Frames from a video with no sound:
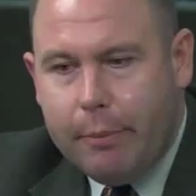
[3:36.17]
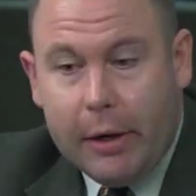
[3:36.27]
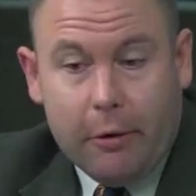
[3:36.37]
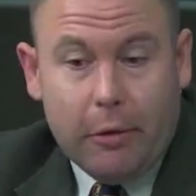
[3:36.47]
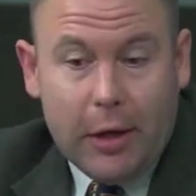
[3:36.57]

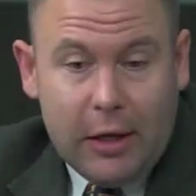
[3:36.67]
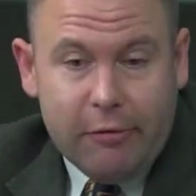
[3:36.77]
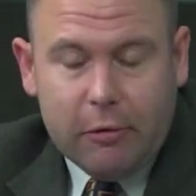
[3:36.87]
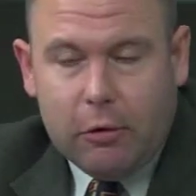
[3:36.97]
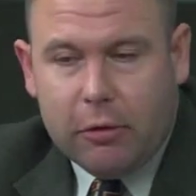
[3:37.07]
bigger than
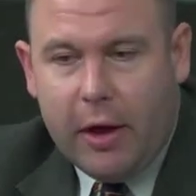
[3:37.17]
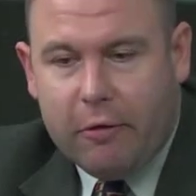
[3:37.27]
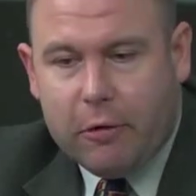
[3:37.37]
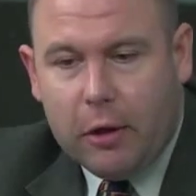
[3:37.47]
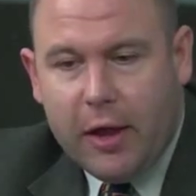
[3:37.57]
even two
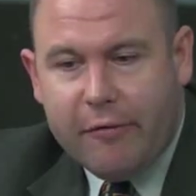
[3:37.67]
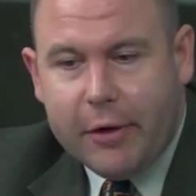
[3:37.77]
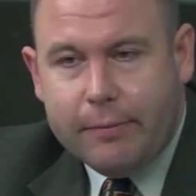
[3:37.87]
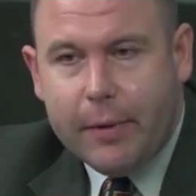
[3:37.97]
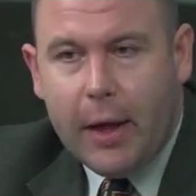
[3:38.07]
thousand
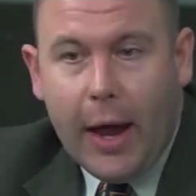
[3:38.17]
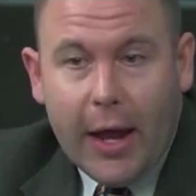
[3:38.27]
eleven.